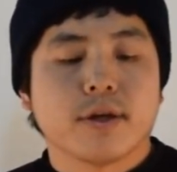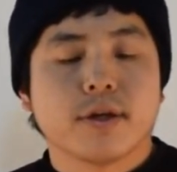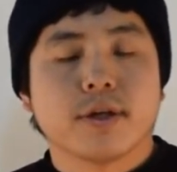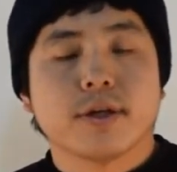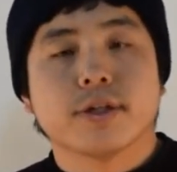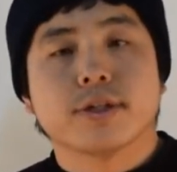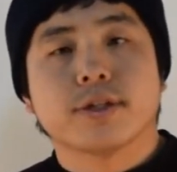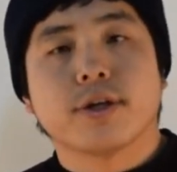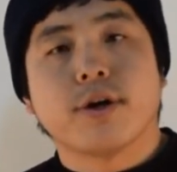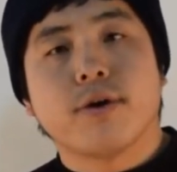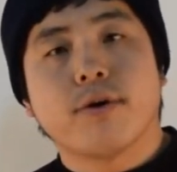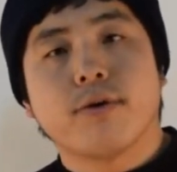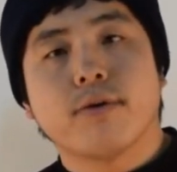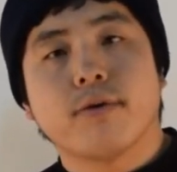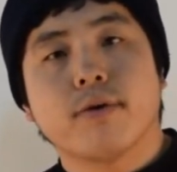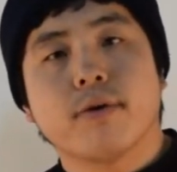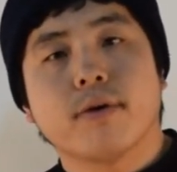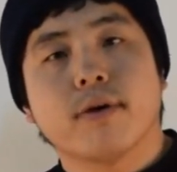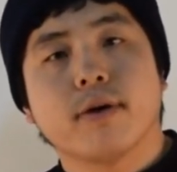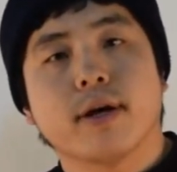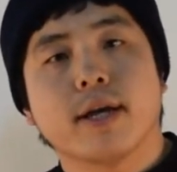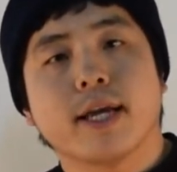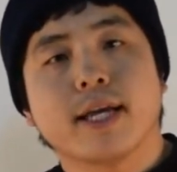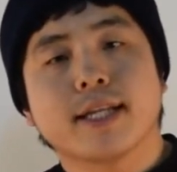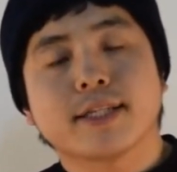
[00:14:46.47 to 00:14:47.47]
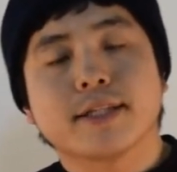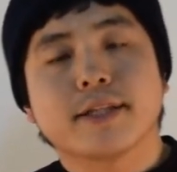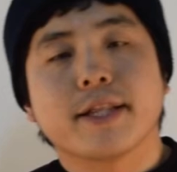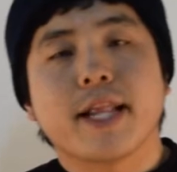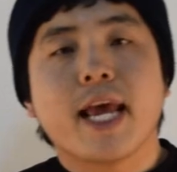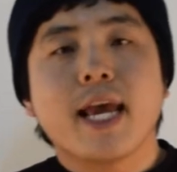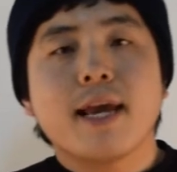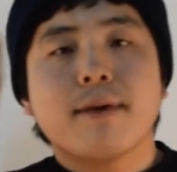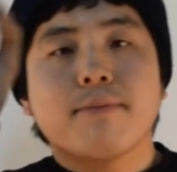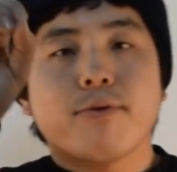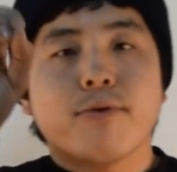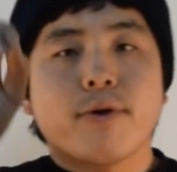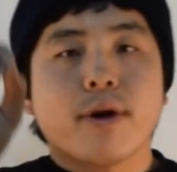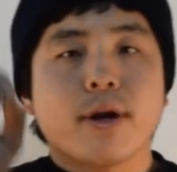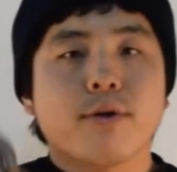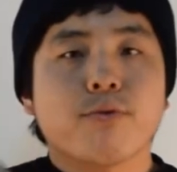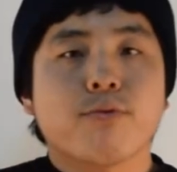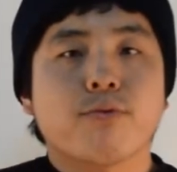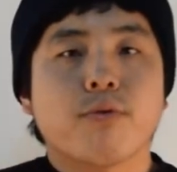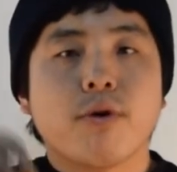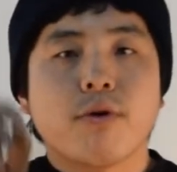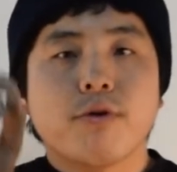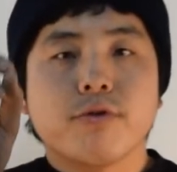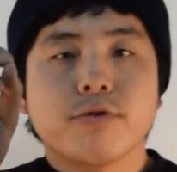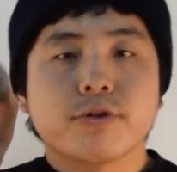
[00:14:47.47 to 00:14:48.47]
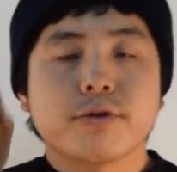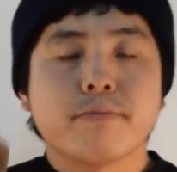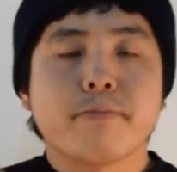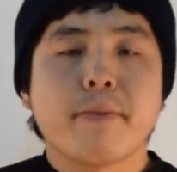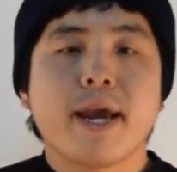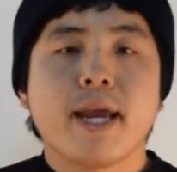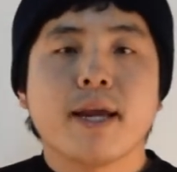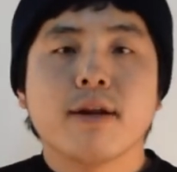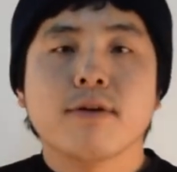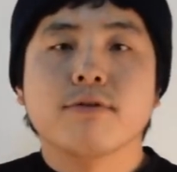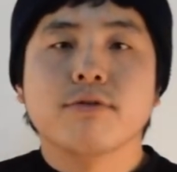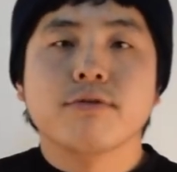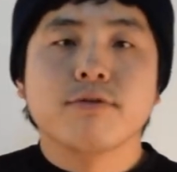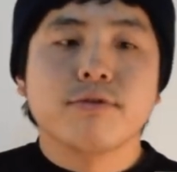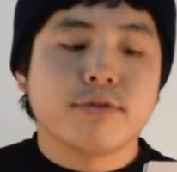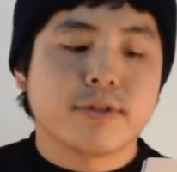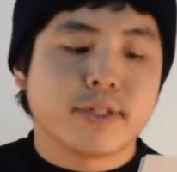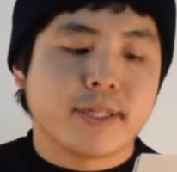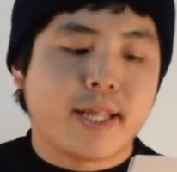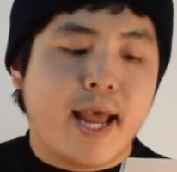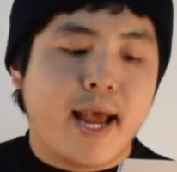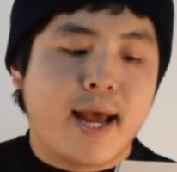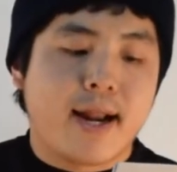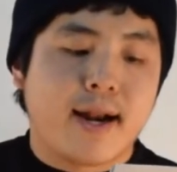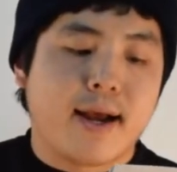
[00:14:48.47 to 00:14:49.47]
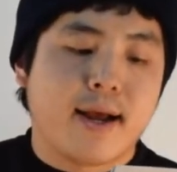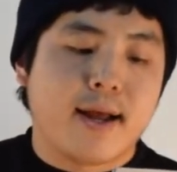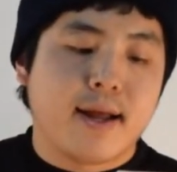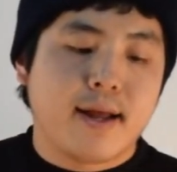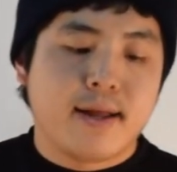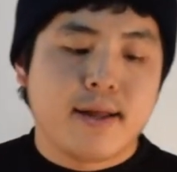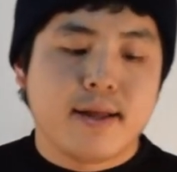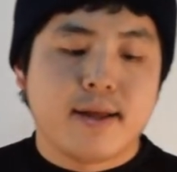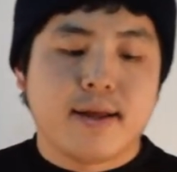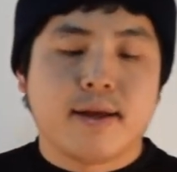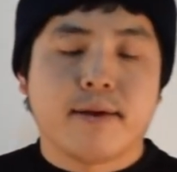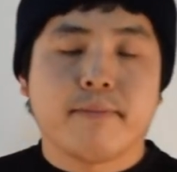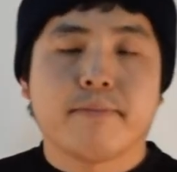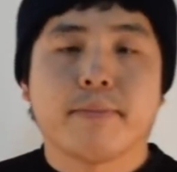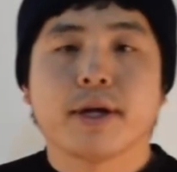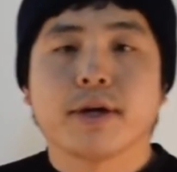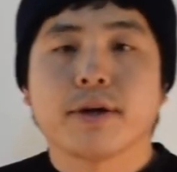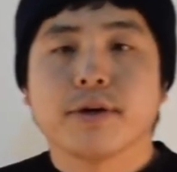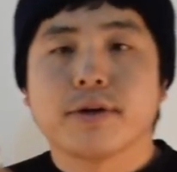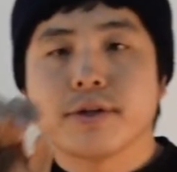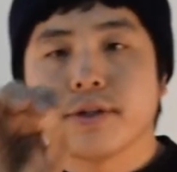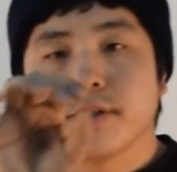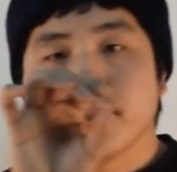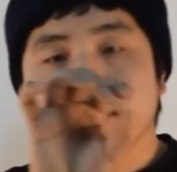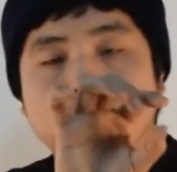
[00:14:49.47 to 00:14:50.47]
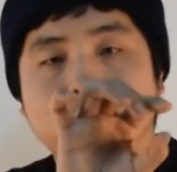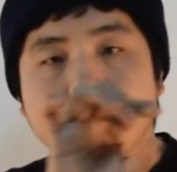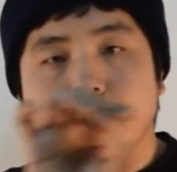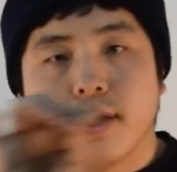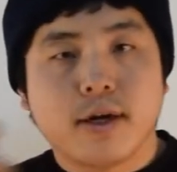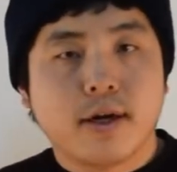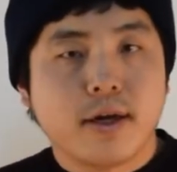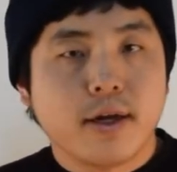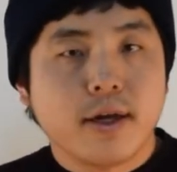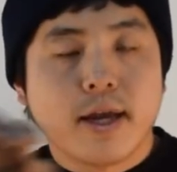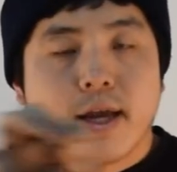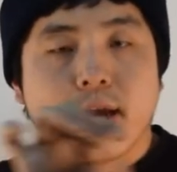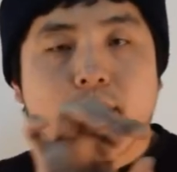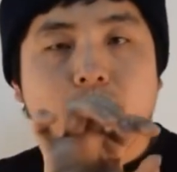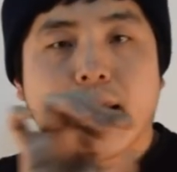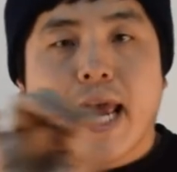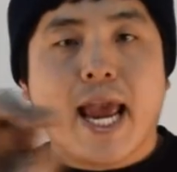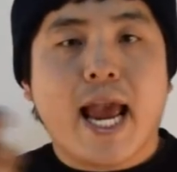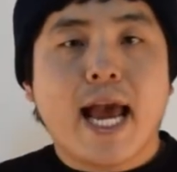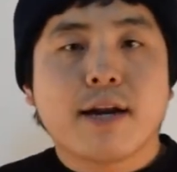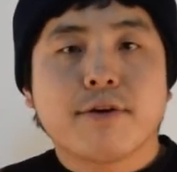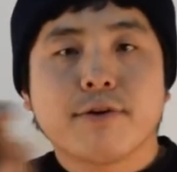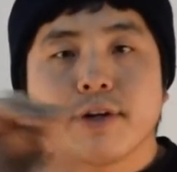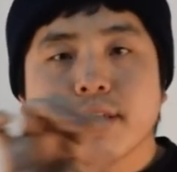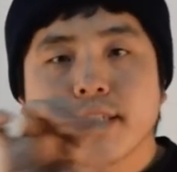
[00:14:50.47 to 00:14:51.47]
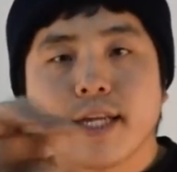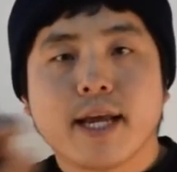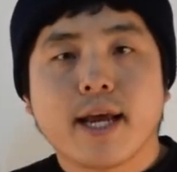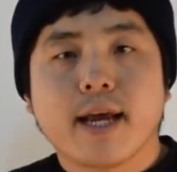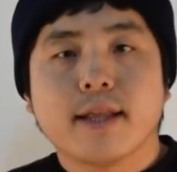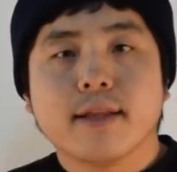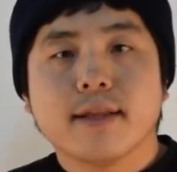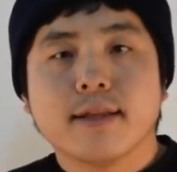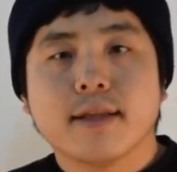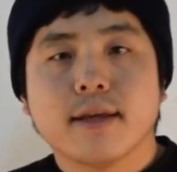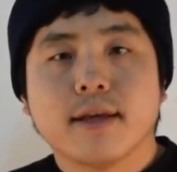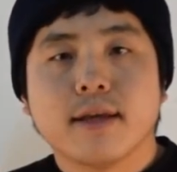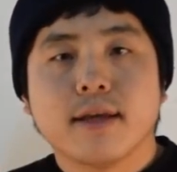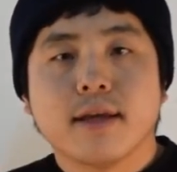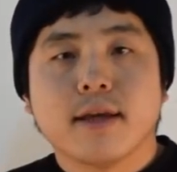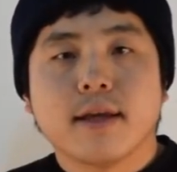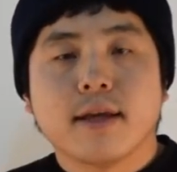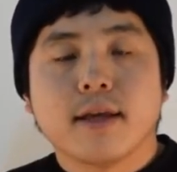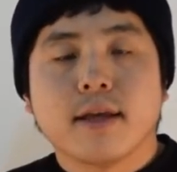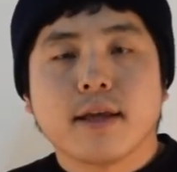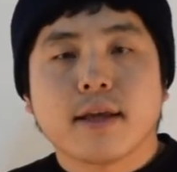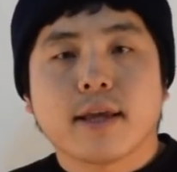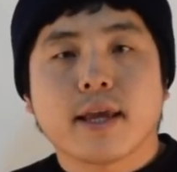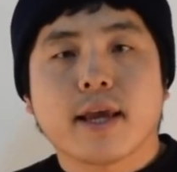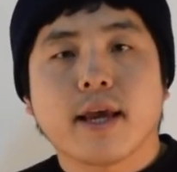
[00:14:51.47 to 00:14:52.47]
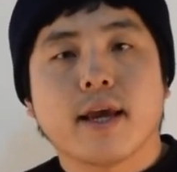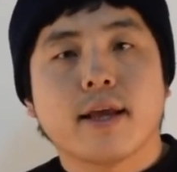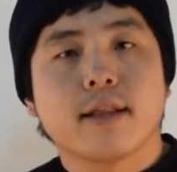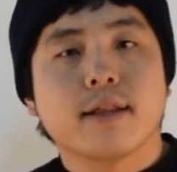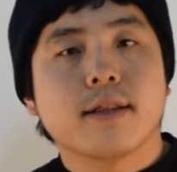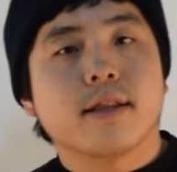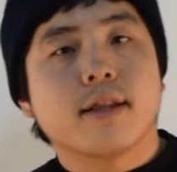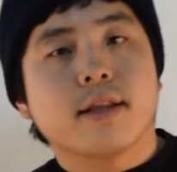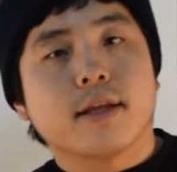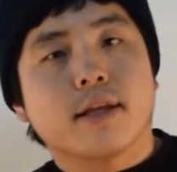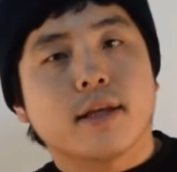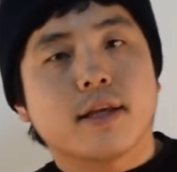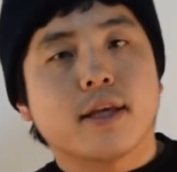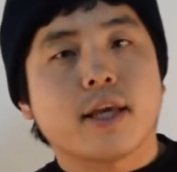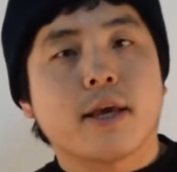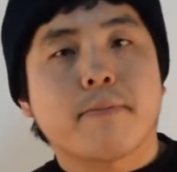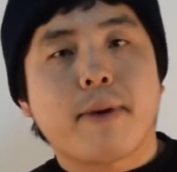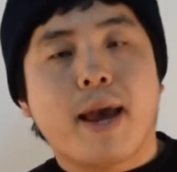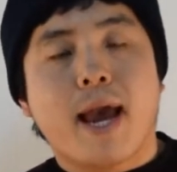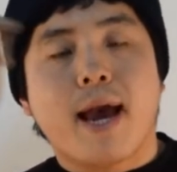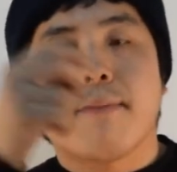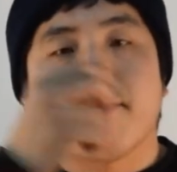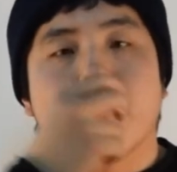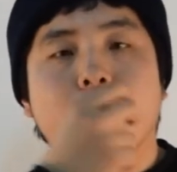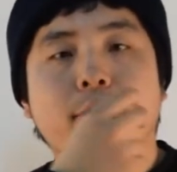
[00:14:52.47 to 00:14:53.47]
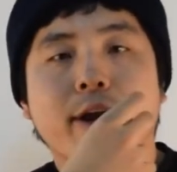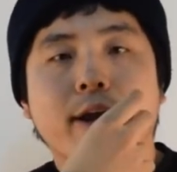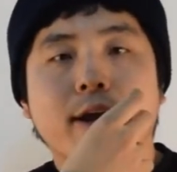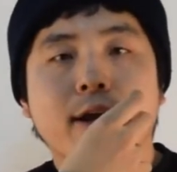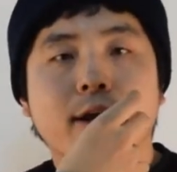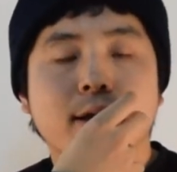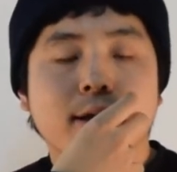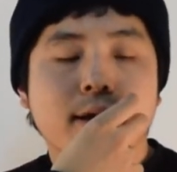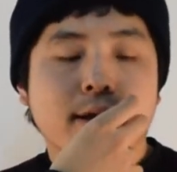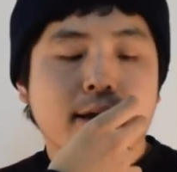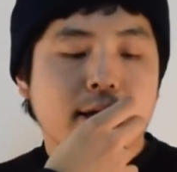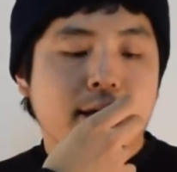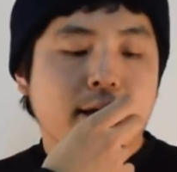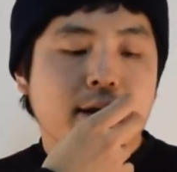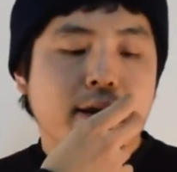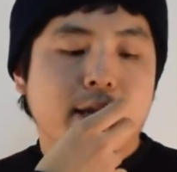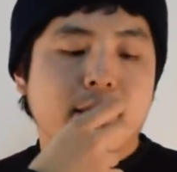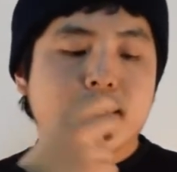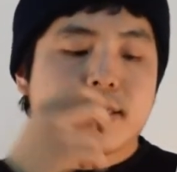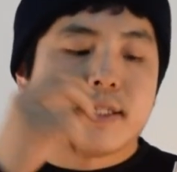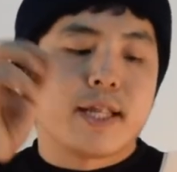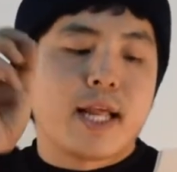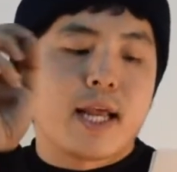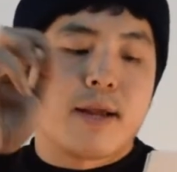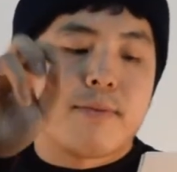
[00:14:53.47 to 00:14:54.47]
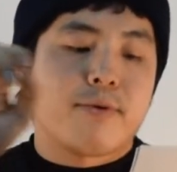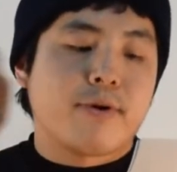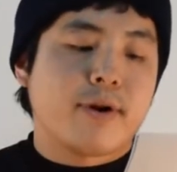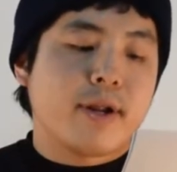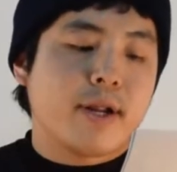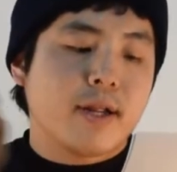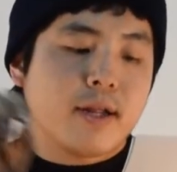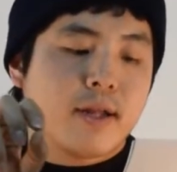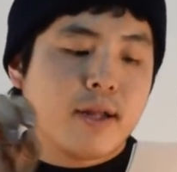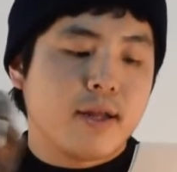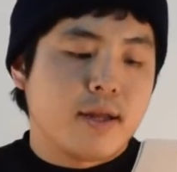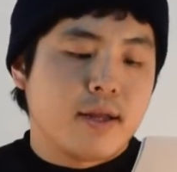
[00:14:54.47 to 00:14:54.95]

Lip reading: So its neighboring rows may lose data because the address N can keep hammering its neighboring